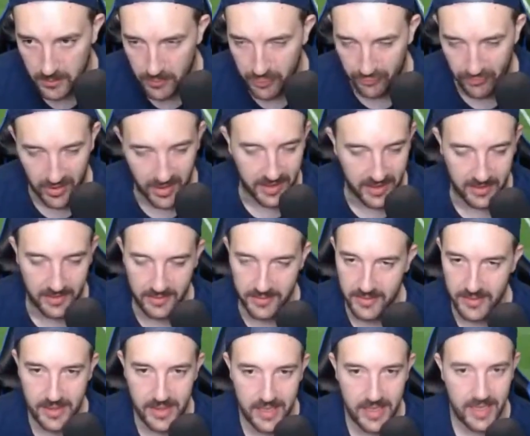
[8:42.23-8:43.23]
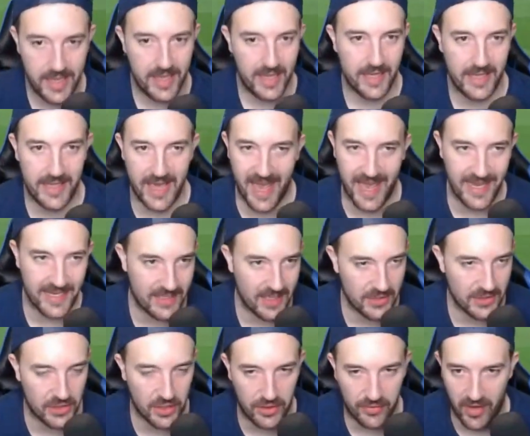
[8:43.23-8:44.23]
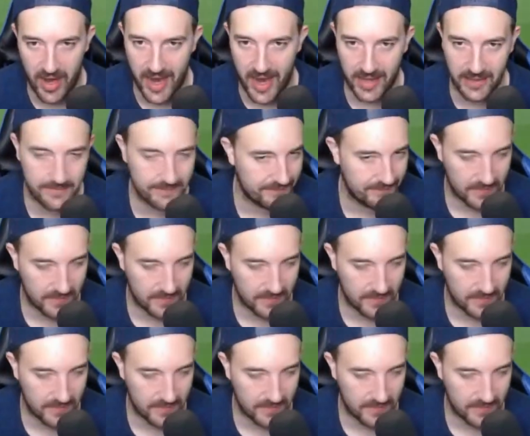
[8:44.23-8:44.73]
Brilliant. Yeah, he's such a threat